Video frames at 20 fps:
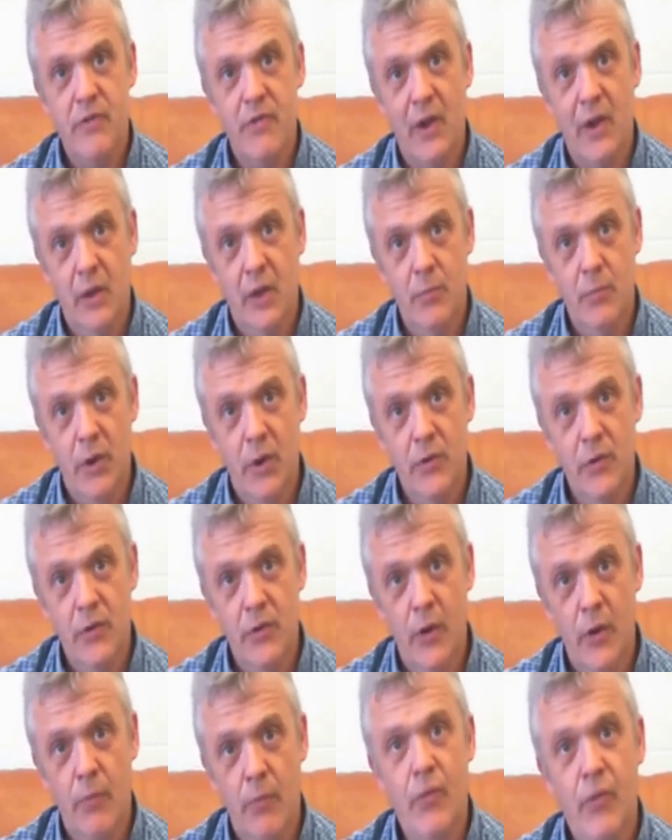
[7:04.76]
development
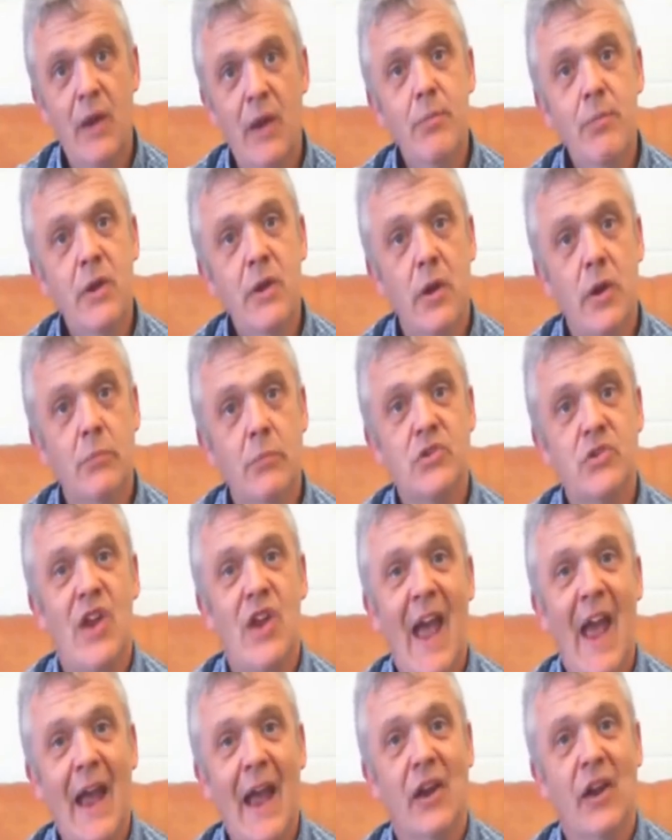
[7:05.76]
then becomes
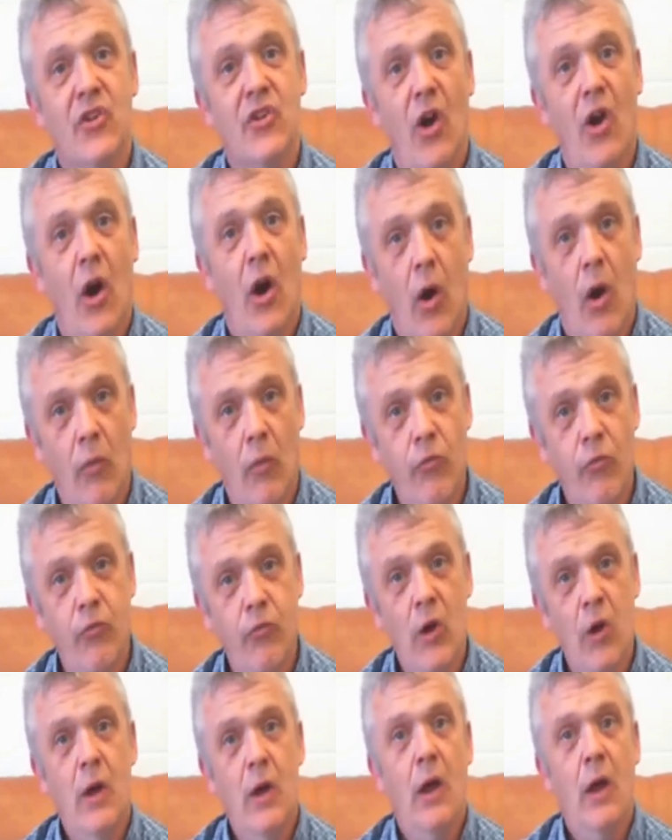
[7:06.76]
an act
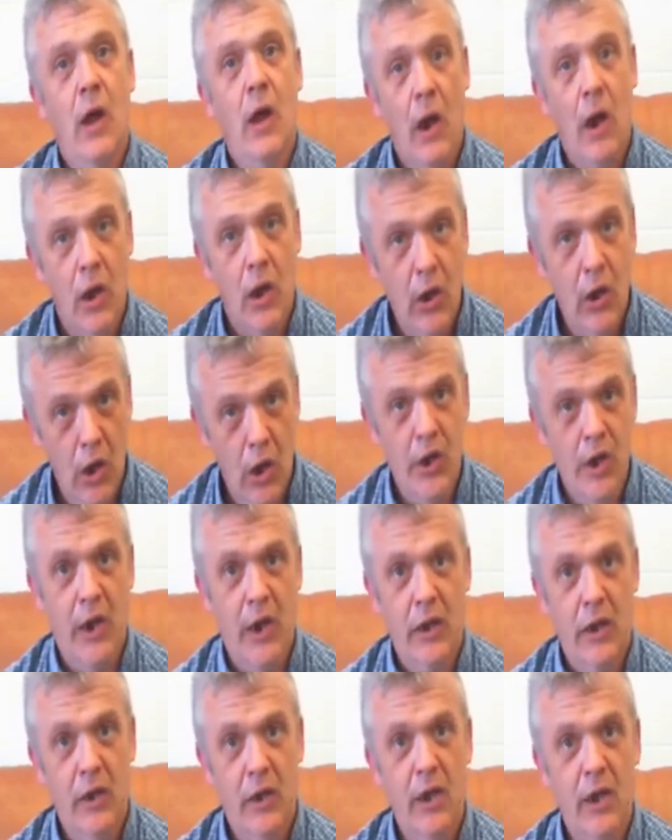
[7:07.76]
of
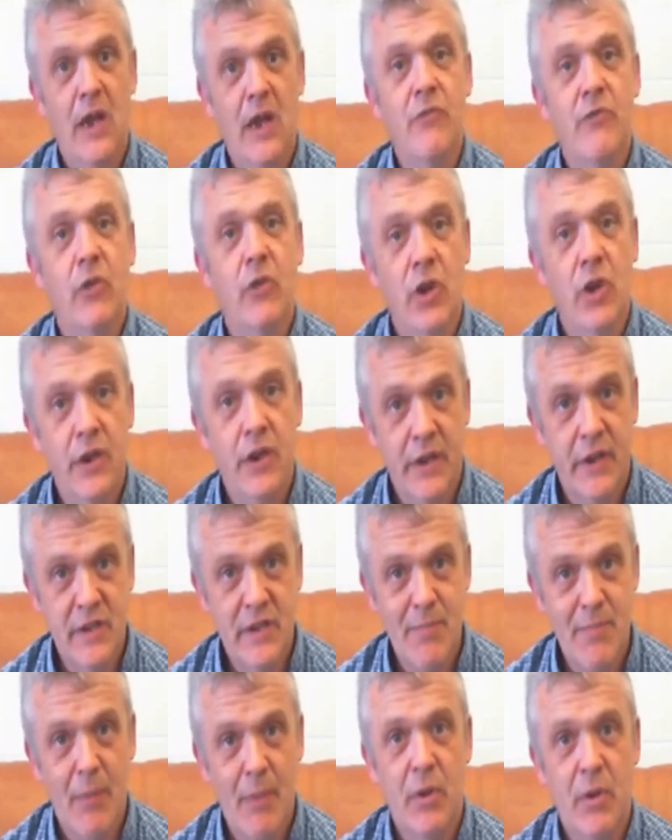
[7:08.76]
learning, if learning
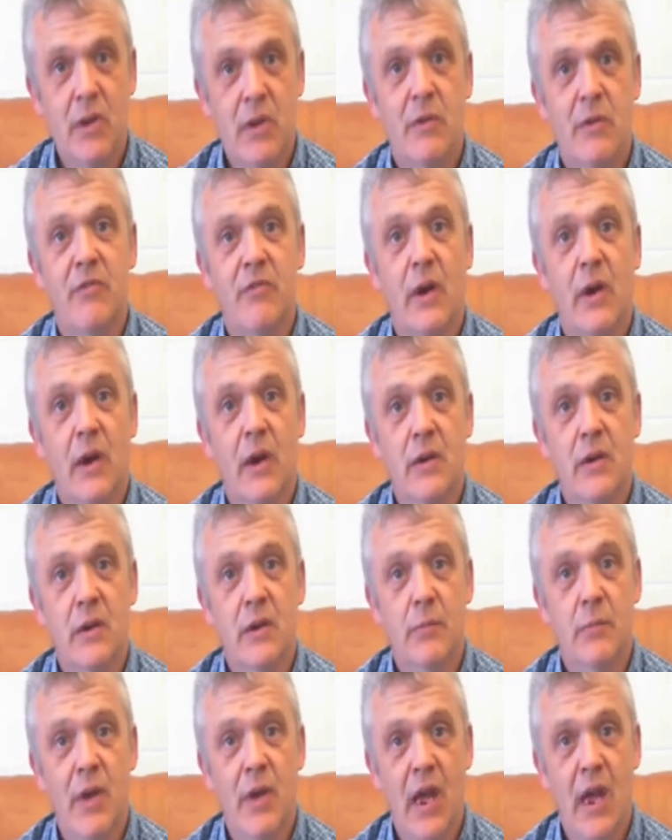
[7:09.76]
is mapping
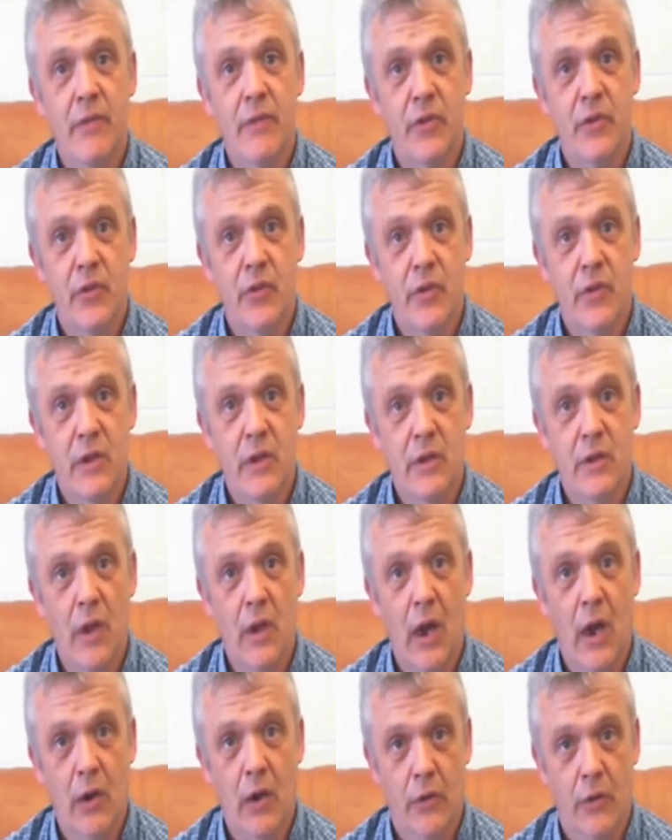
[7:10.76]
your behaviour to the
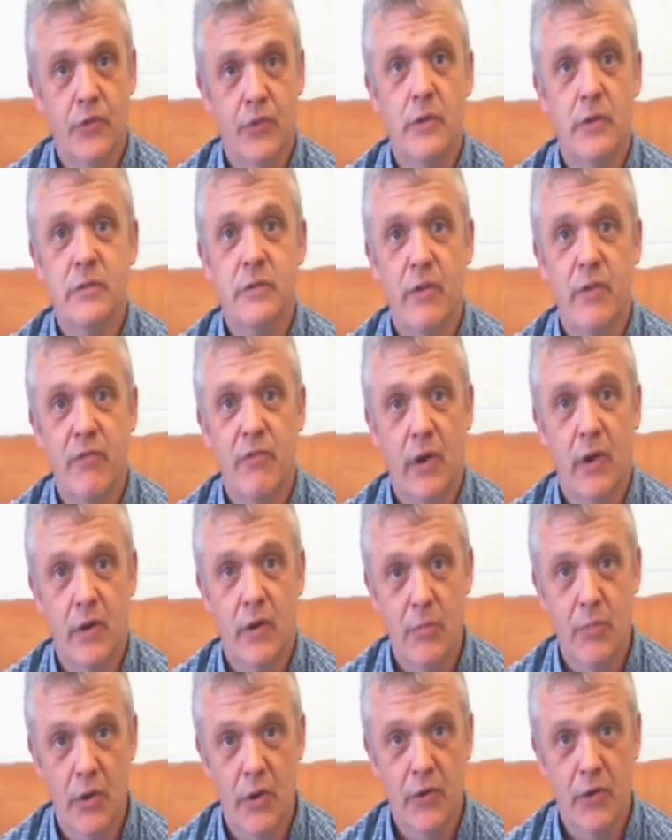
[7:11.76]
contours of your
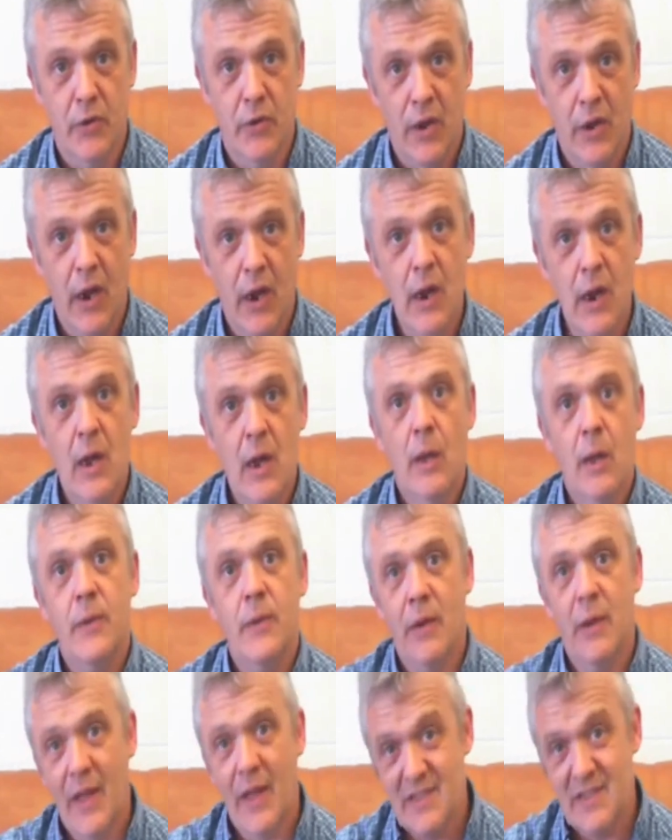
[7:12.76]
environment. Okay?
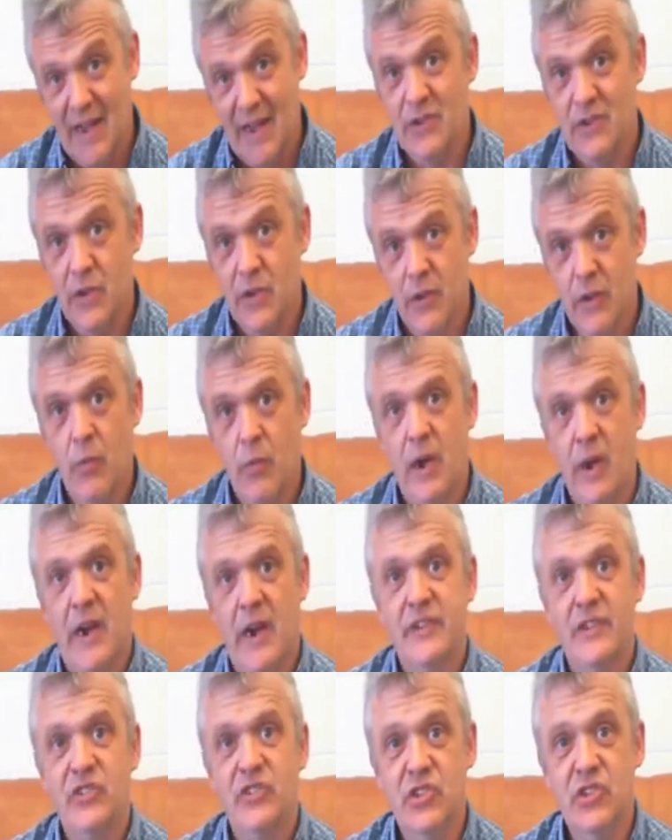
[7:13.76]
Now that's actually the way
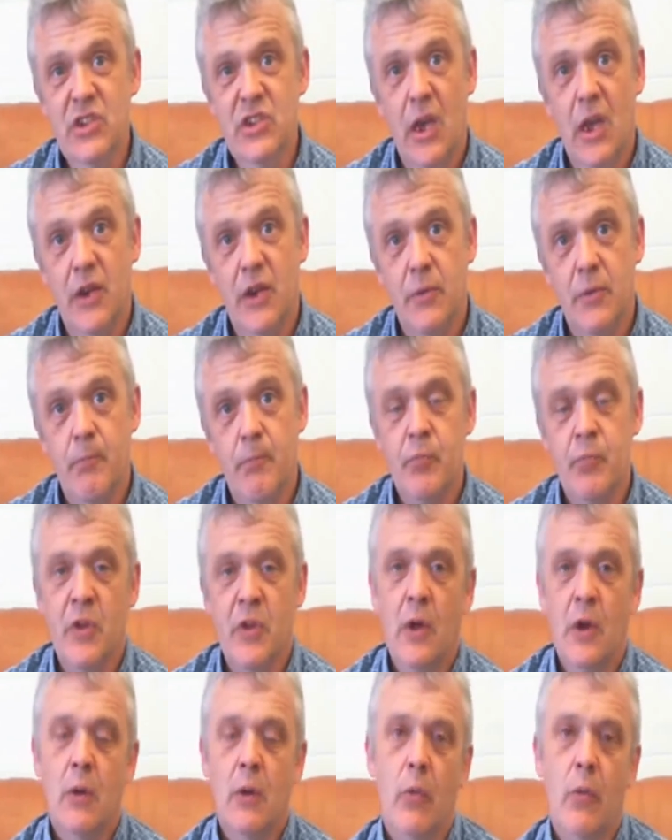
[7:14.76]
I see it.
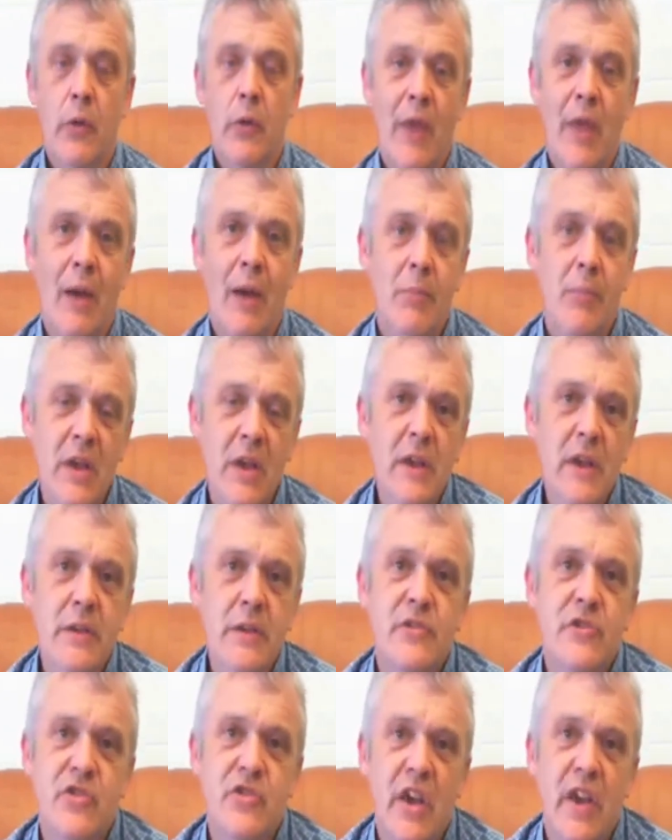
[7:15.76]
What that
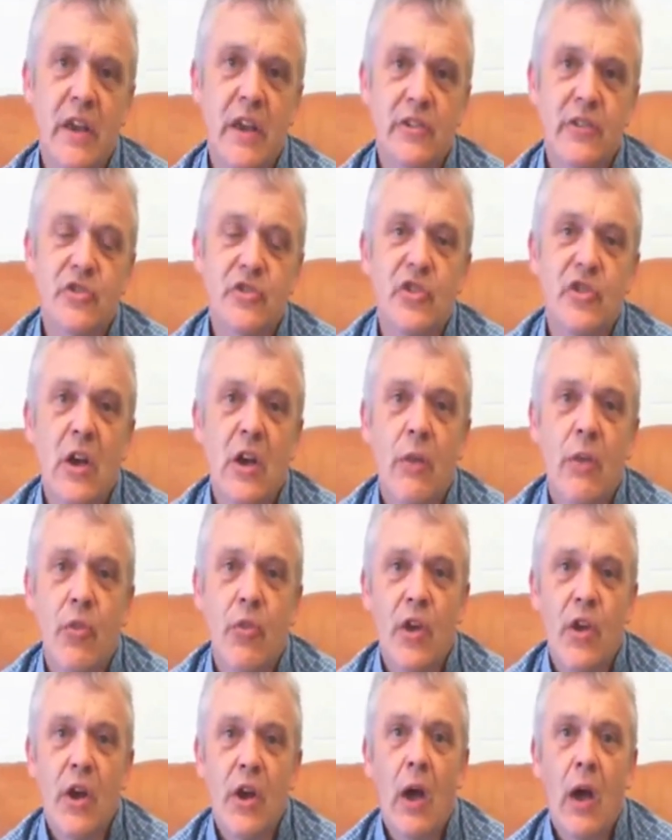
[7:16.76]
means is
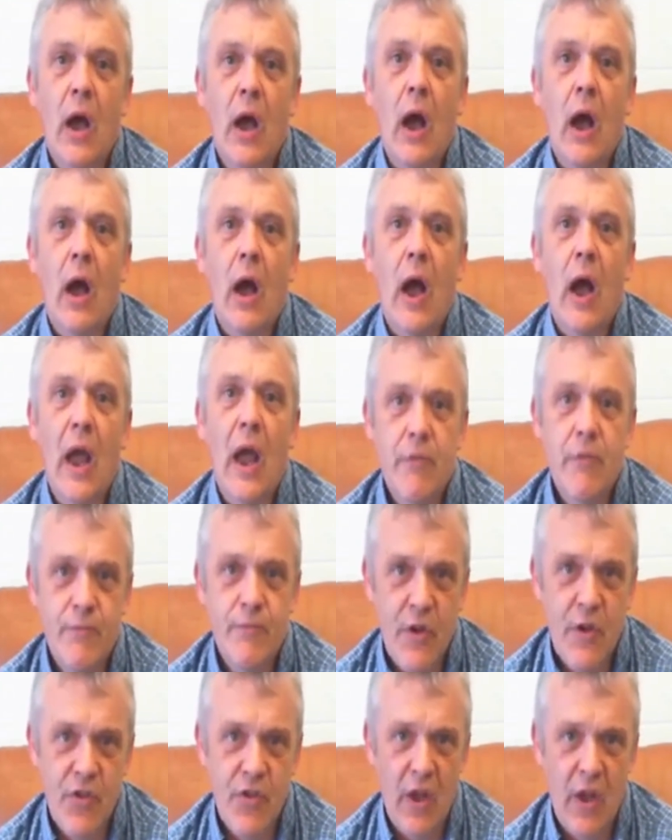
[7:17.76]
that
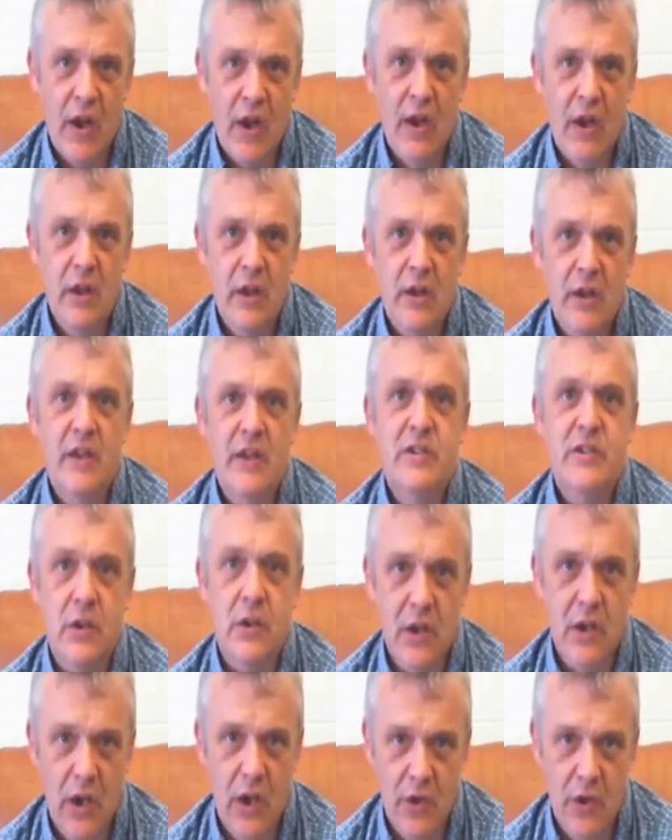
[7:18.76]
everything
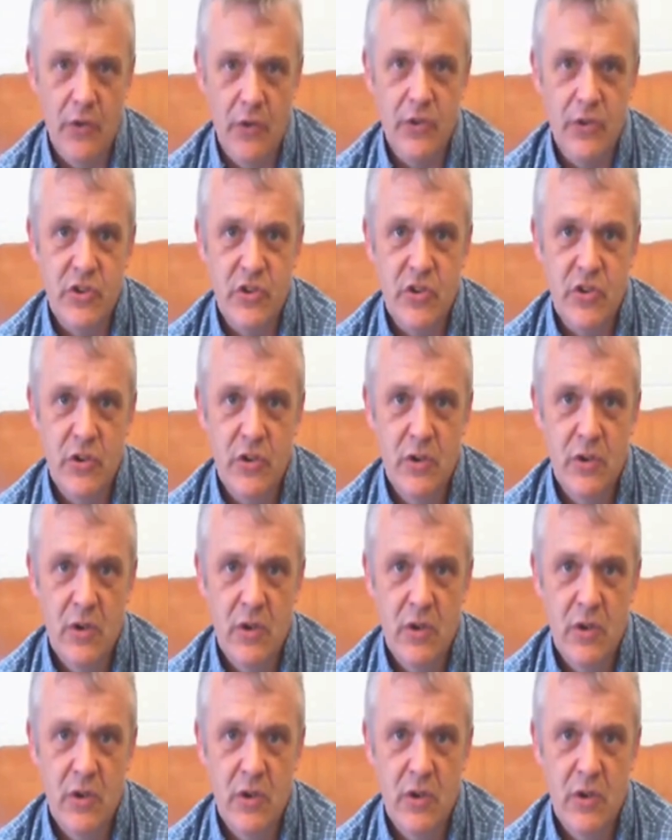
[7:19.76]
is learnt.